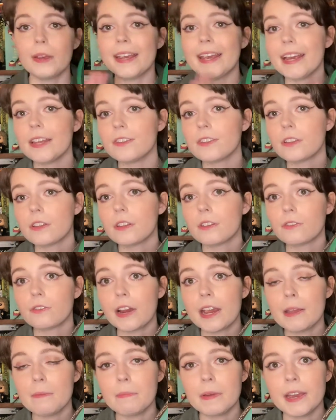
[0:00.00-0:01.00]
get to the
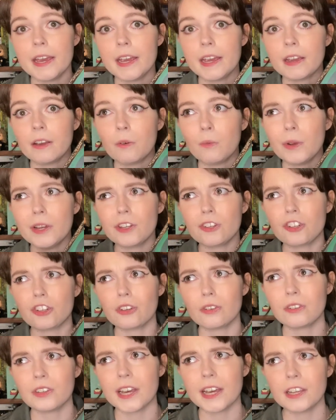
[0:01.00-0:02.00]
reaping,
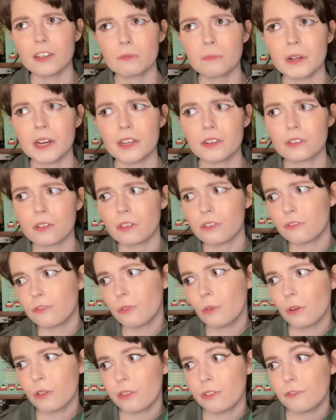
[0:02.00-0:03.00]
which takes place on the
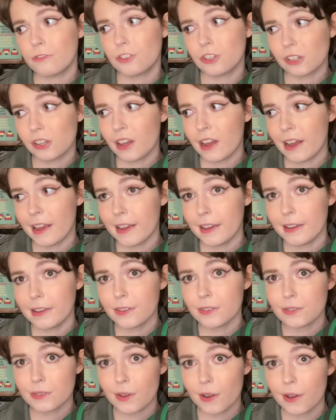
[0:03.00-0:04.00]
4th of
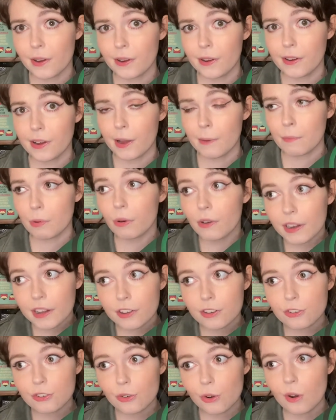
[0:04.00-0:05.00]
July, so I'm
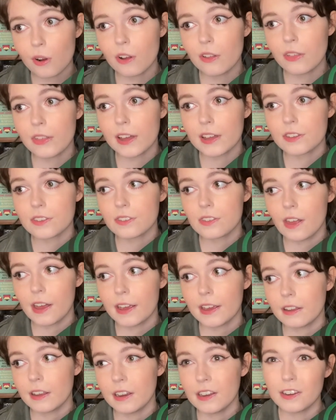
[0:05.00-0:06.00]
pretty sure that's
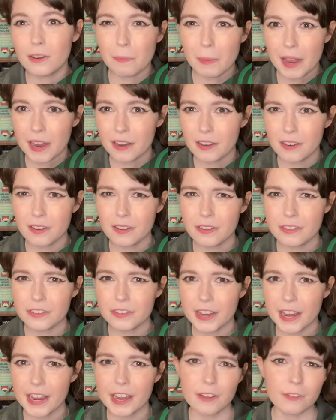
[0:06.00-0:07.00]
like Independence
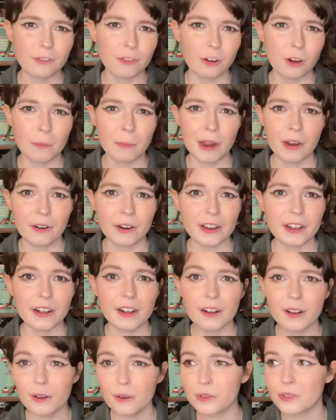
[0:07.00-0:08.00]
Day for America
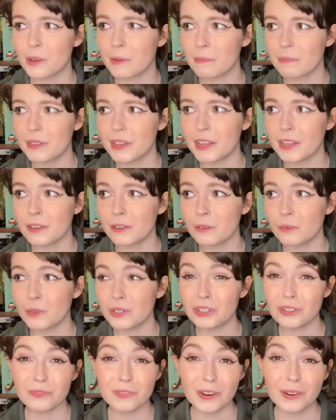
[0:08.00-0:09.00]
or something,
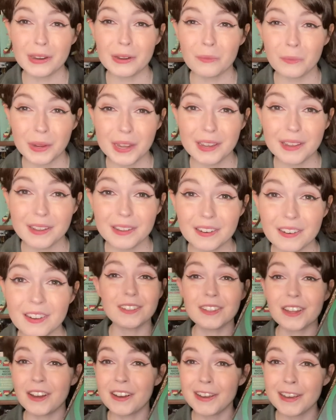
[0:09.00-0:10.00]
which is very weird.
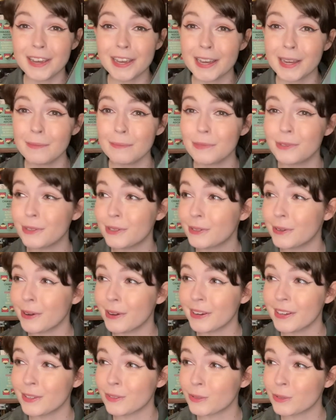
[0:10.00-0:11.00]
The Hunger Games do
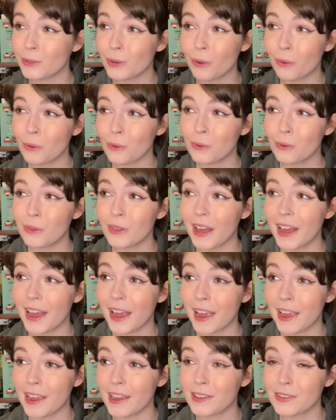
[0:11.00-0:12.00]
not install
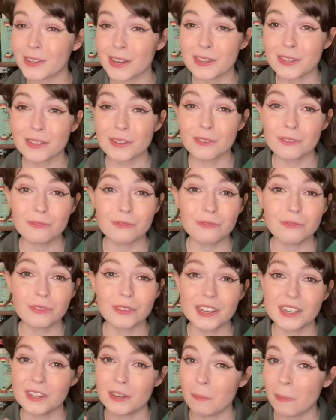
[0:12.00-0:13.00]
a sense of
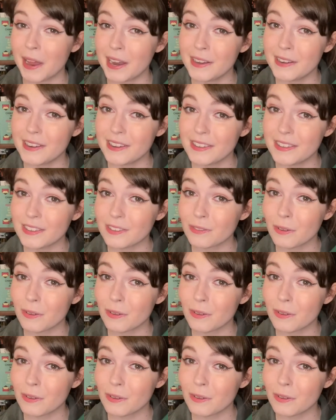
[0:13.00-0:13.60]
independence for